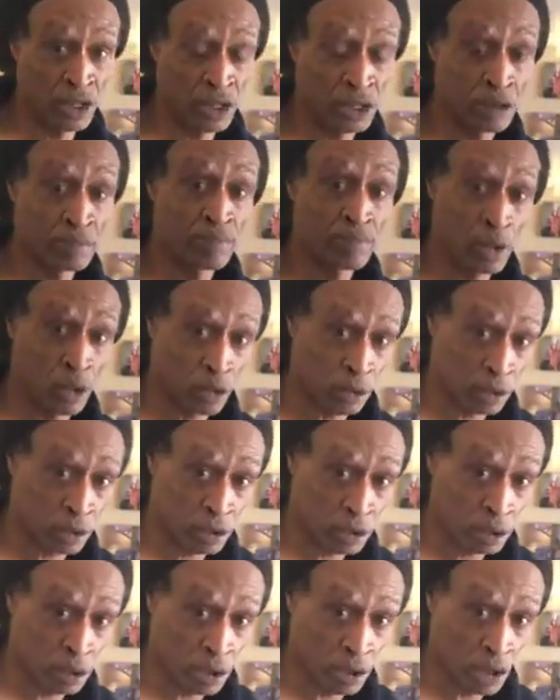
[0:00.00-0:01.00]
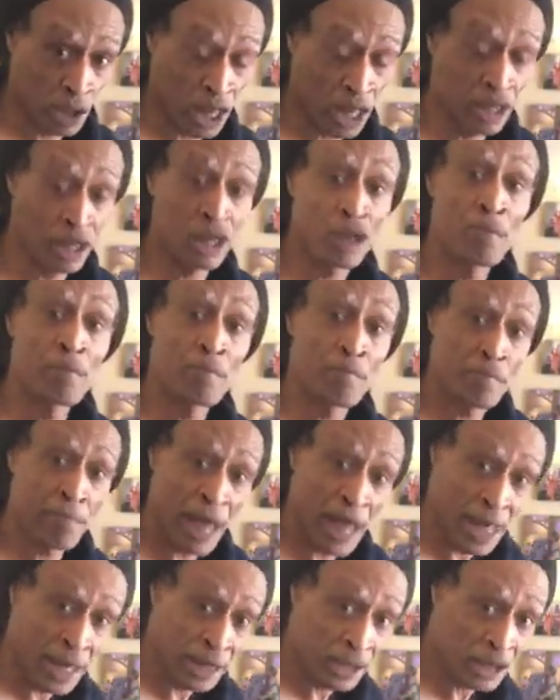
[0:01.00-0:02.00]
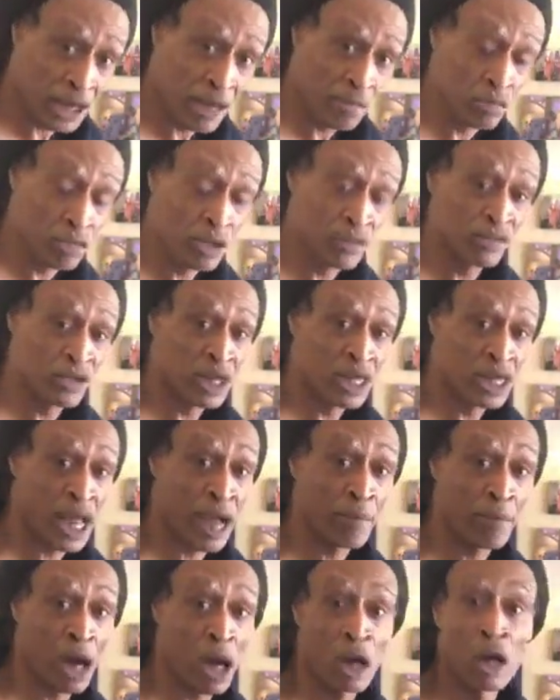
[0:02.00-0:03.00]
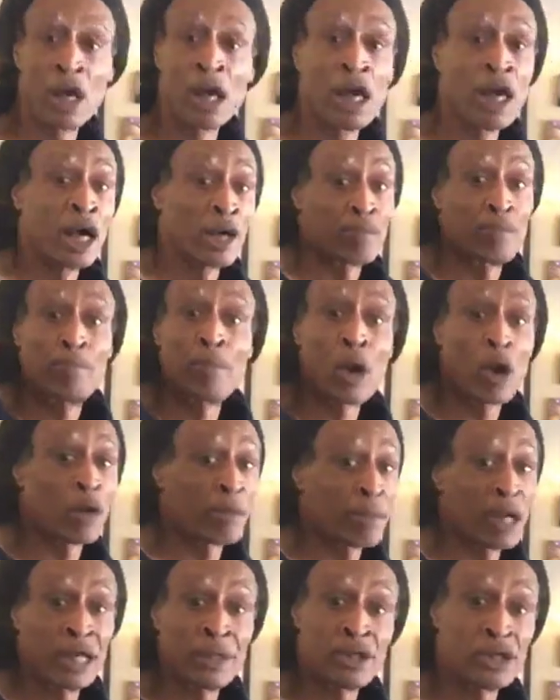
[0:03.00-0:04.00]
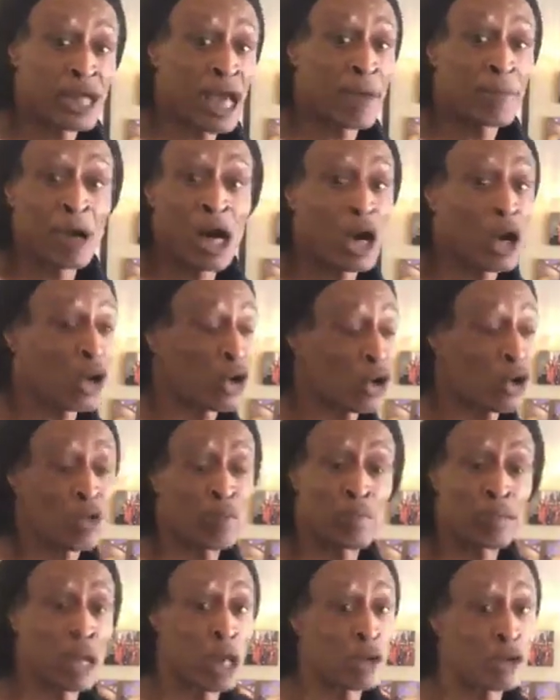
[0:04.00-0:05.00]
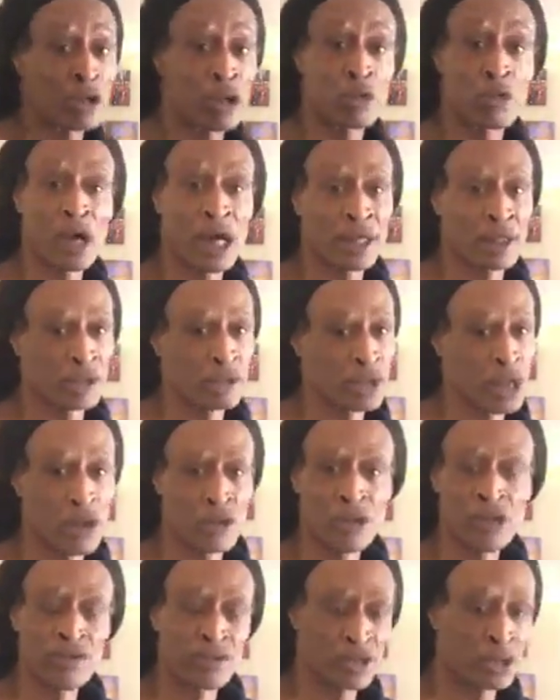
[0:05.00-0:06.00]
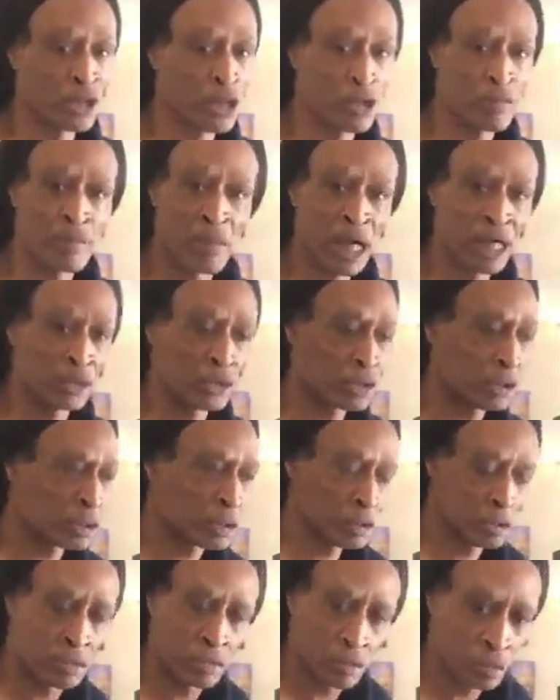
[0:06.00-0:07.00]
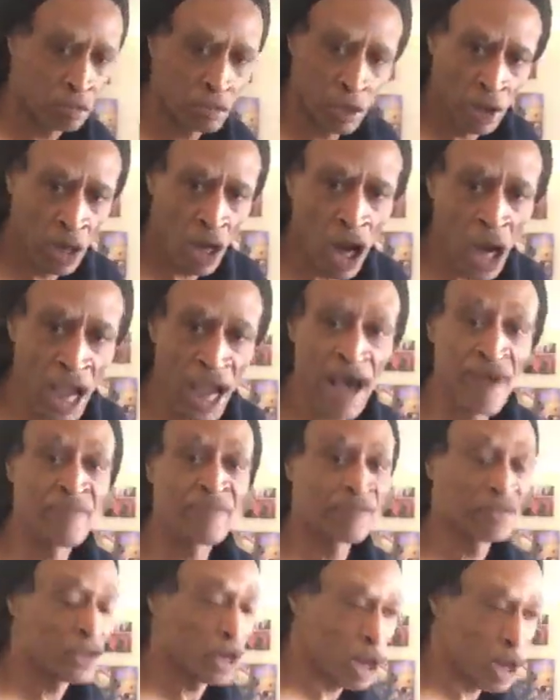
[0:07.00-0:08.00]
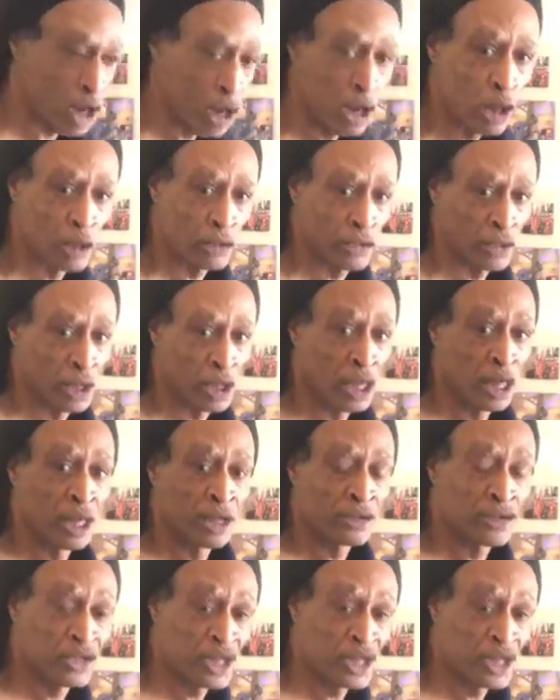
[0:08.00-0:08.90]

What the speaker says: on these boxes and compared them with the Yamaha. Bottom end Yamaha got blown away, no ifs, no buts. I haven't heard,